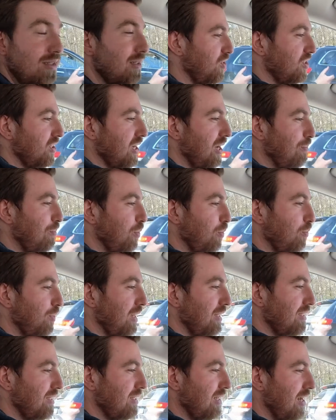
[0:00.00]
There's a couple
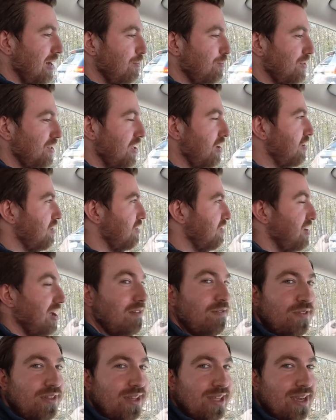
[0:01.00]
rest stops that are
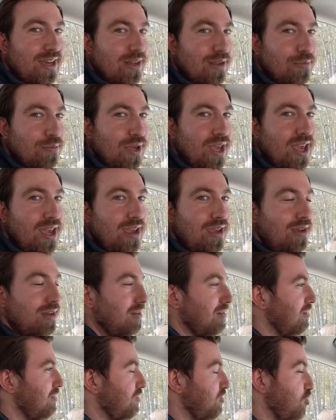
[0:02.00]
definitely going to be
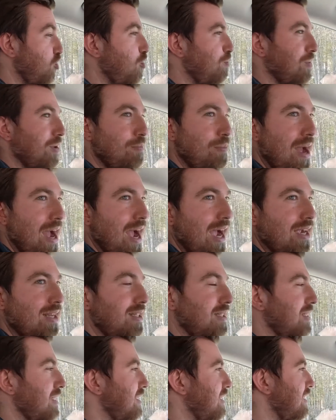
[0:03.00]
super
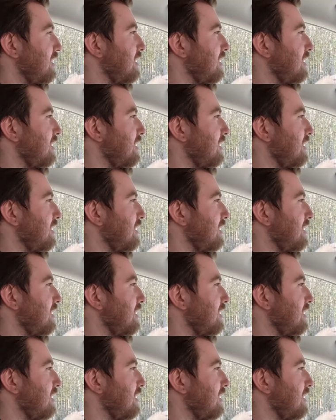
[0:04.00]
packed,